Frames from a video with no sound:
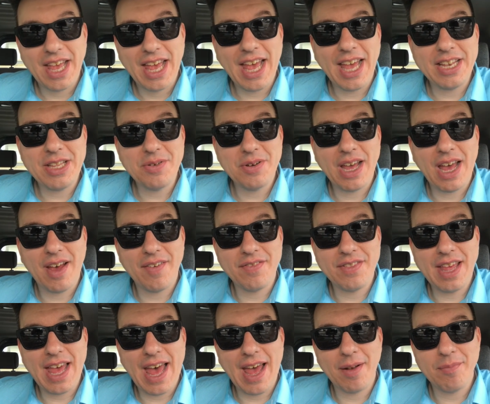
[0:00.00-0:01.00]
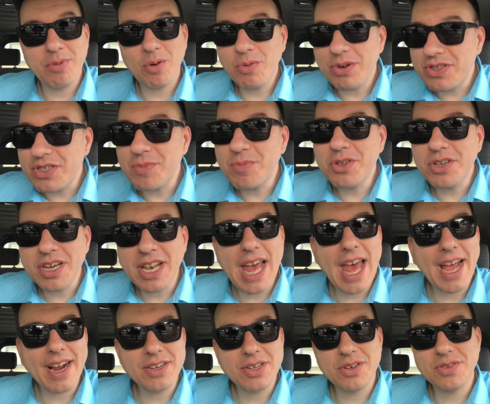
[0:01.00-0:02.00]
And you have that, but with some good
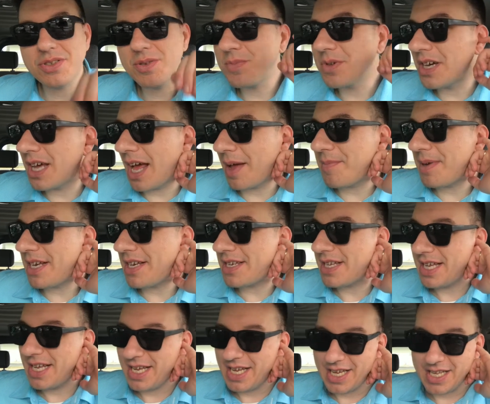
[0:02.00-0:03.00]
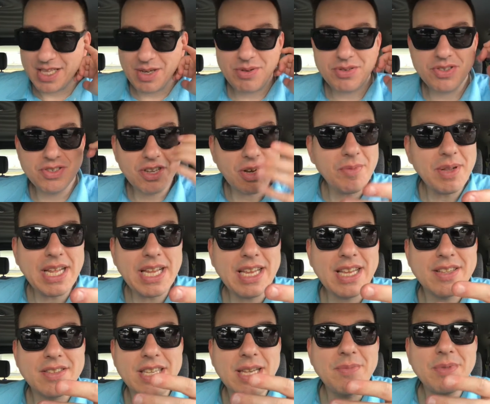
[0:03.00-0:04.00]
actors, it
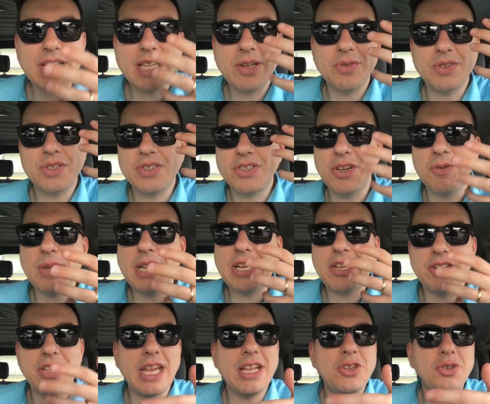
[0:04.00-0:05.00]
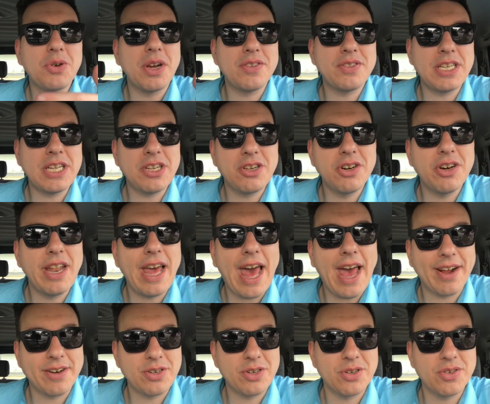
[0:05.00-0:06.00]
seemed like there was so many interesting good
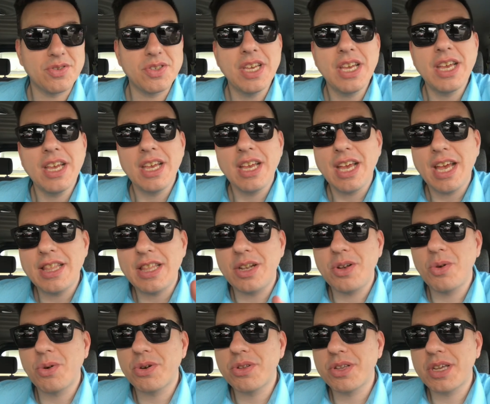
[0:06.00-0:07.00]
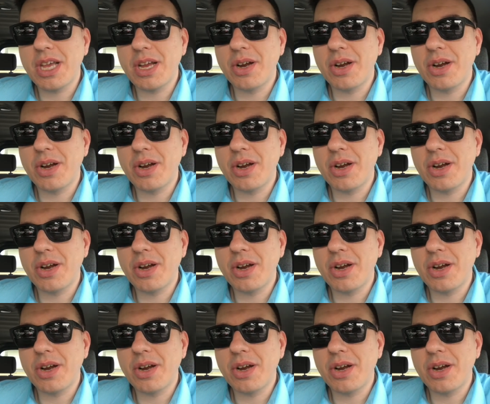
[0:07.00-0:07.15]
actors in the North